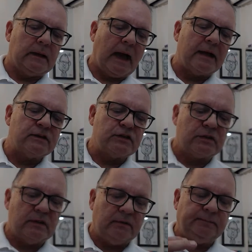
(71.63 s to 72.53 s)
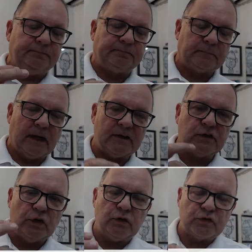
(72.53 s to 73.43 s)
as as
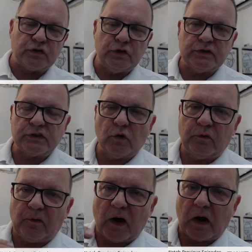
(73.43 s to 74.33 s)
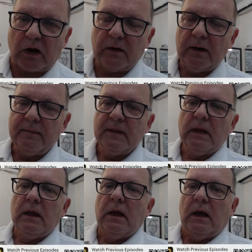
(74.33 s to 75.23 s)
you understood so far,
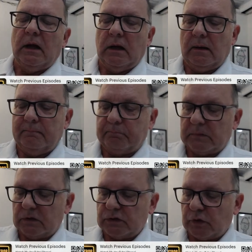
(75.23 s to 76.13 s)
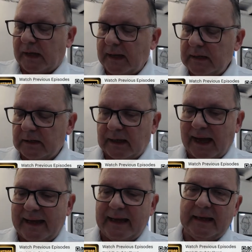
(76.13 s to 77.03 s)
circadian
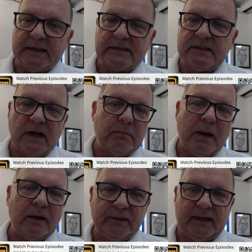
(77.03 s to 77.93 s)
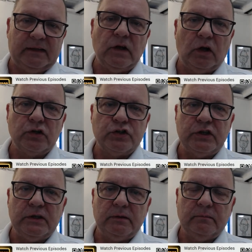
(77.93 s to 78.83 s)
lighting is not about
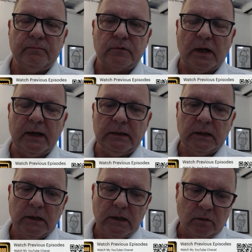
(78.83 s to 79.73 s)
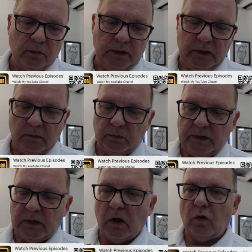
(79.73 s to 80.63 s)
technology, right?
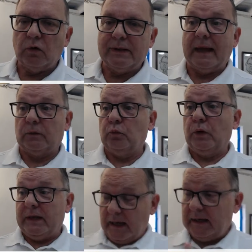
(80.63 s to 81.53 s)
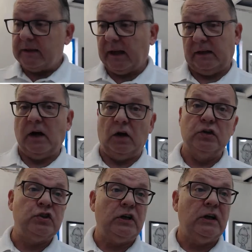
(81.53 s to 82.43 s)
We know that we need
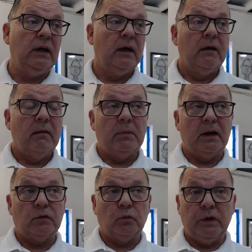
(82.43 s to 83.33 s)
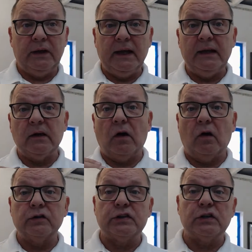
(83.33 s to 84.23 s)
technology, but we need
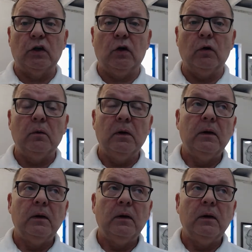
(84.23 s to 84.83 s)
also